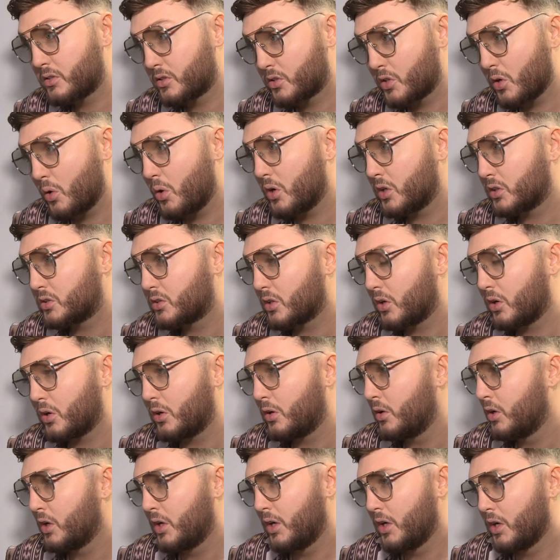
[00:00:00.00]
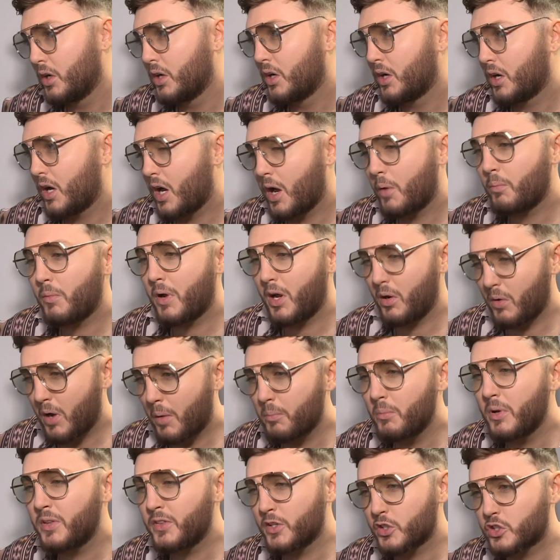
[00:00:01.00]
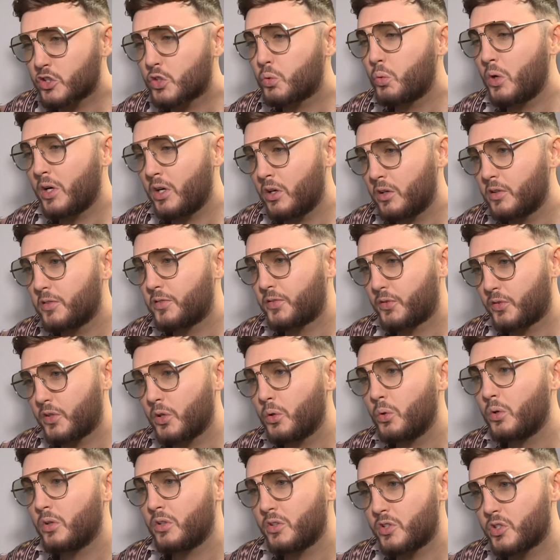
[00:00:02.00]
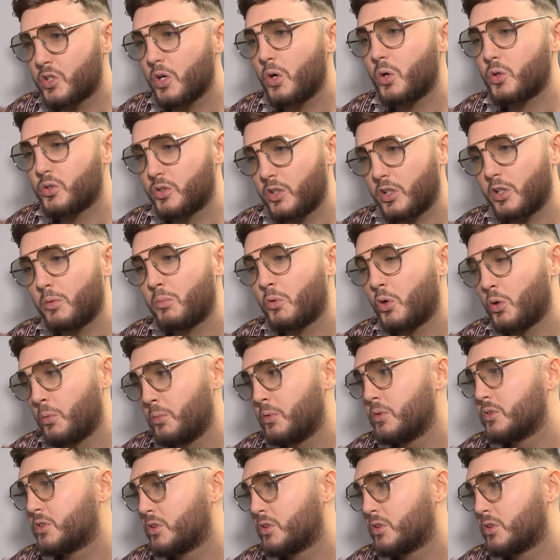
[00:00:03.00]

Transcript: tour, so I'm like I'm in the swing of doing shows at the moment.